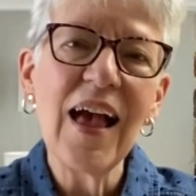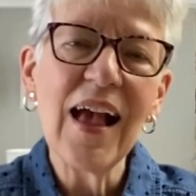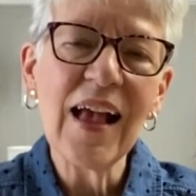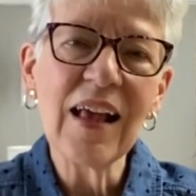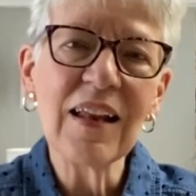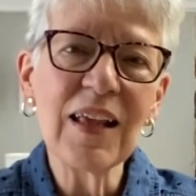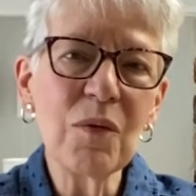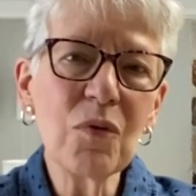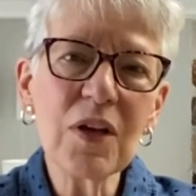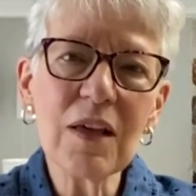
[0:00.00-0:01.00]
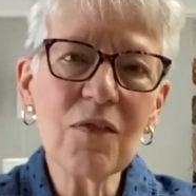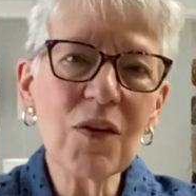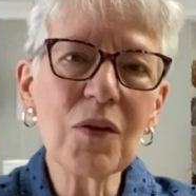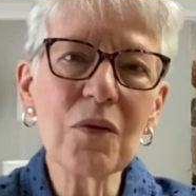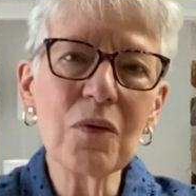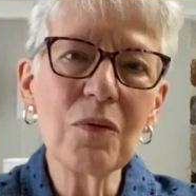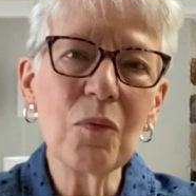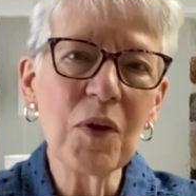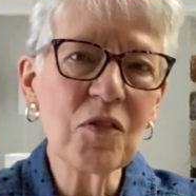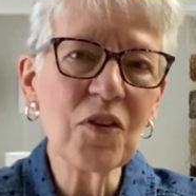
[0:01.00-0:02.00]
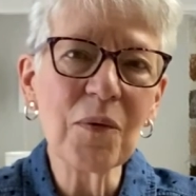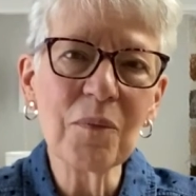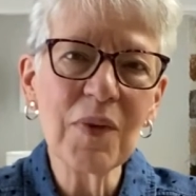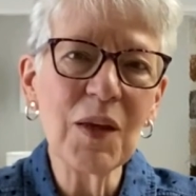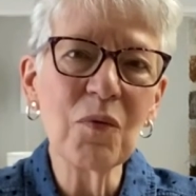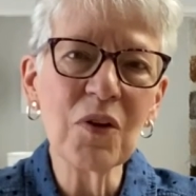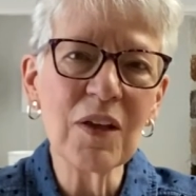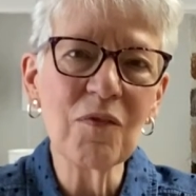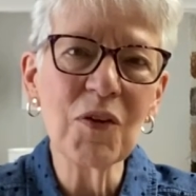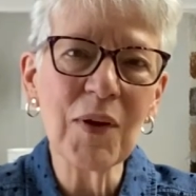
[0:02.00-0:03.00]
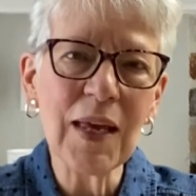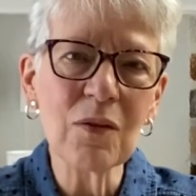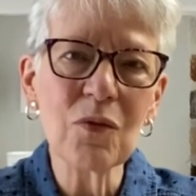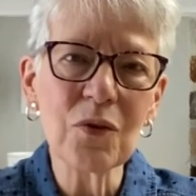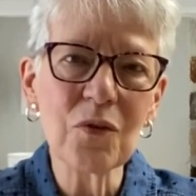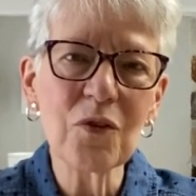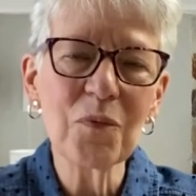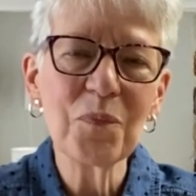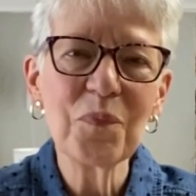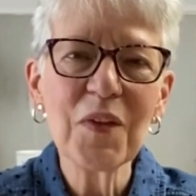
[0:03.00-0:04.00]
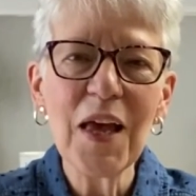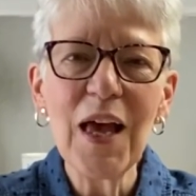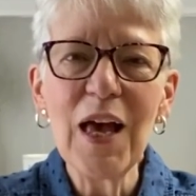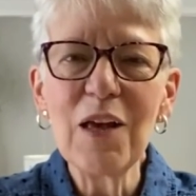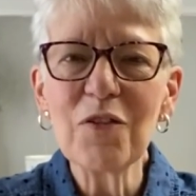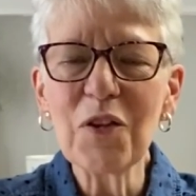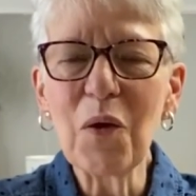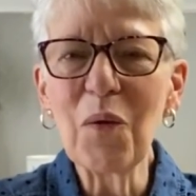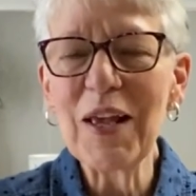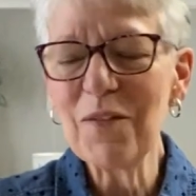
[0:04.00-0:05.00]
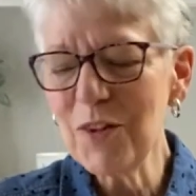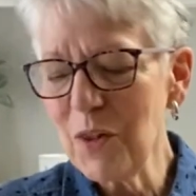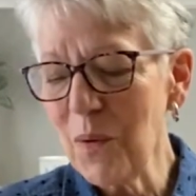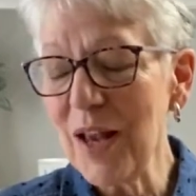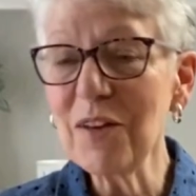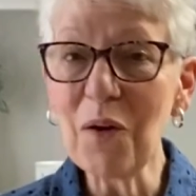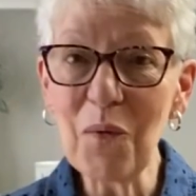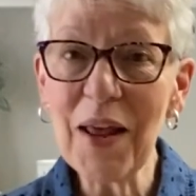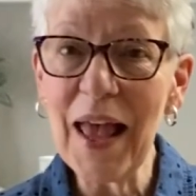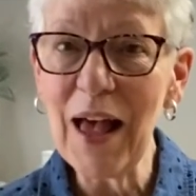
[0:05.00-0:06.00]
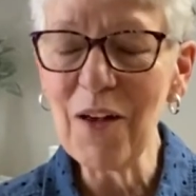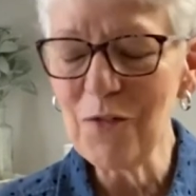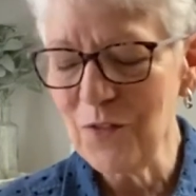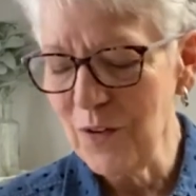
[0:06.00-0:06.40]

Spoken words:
And he will give you wisdom. He will give you answers. So even though I don't have